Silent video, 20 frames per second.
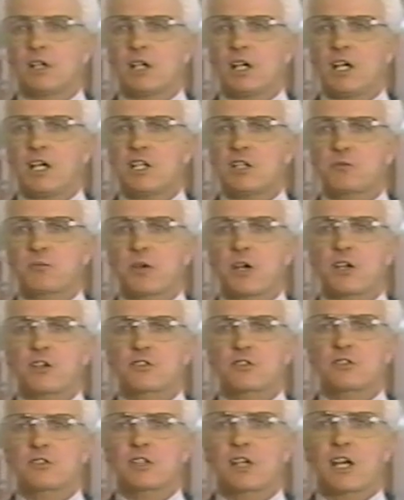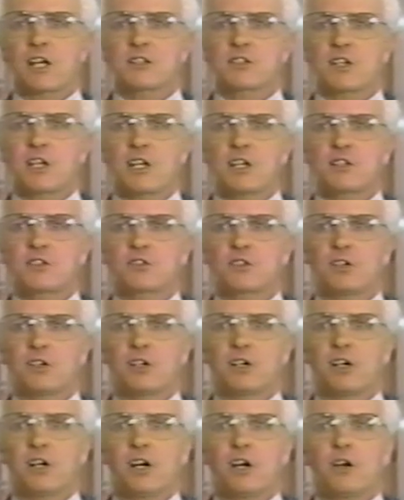Each patient has his or
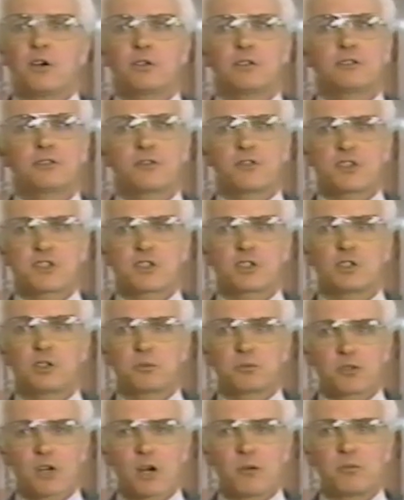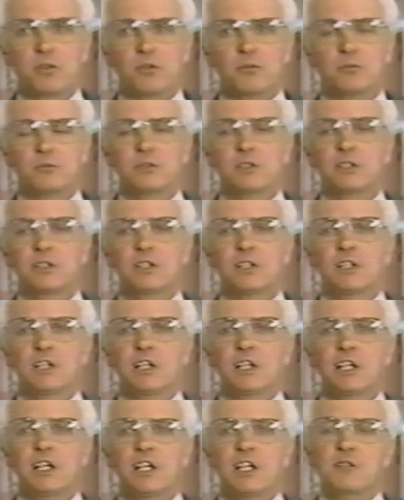her own physical problem.
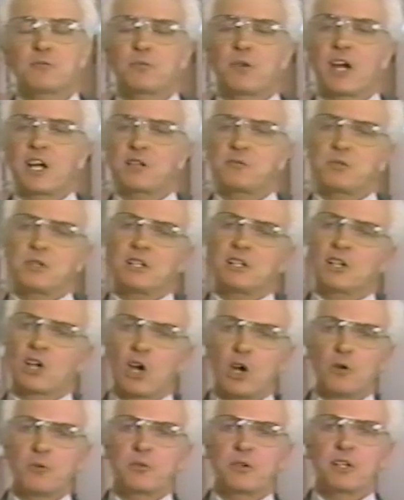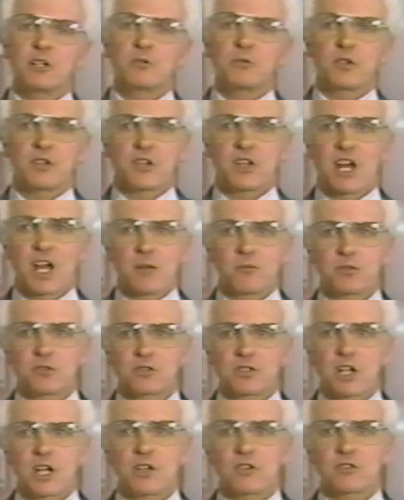It might be coping with an
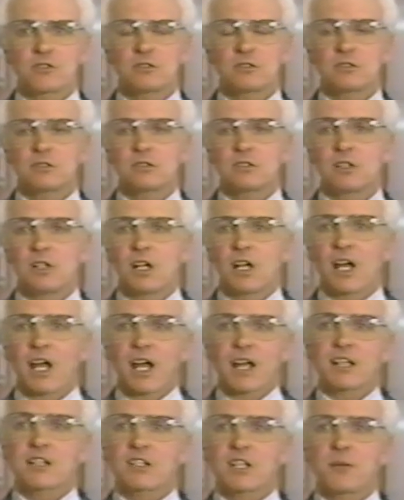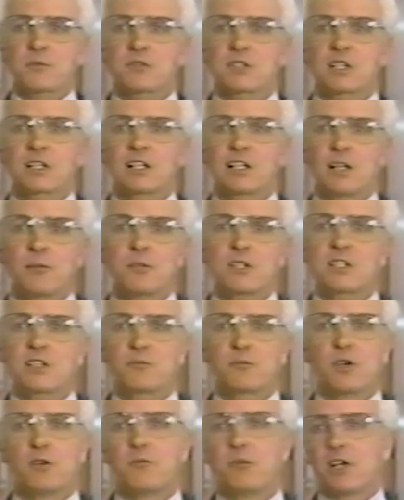amputation, accepting
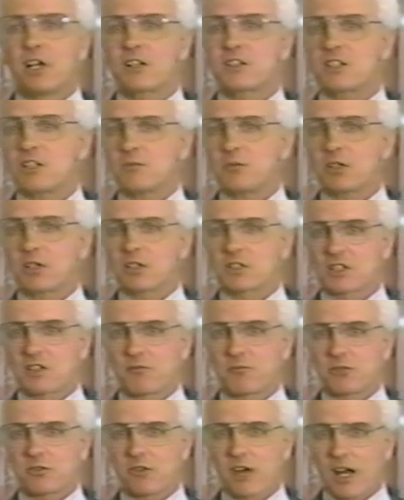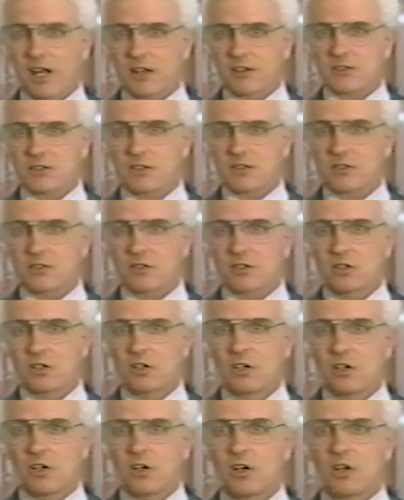limited mobility because of paralysis,
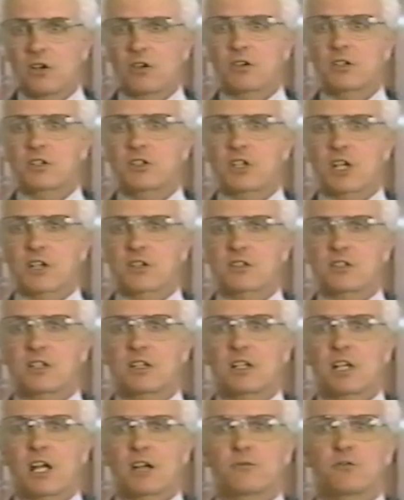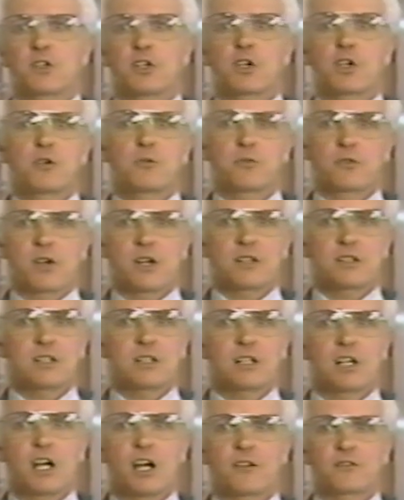or adjusting and
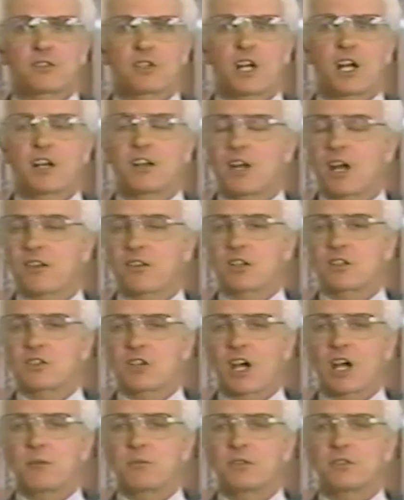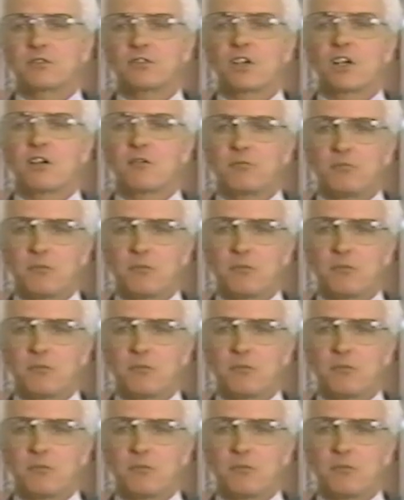recuperating after another type of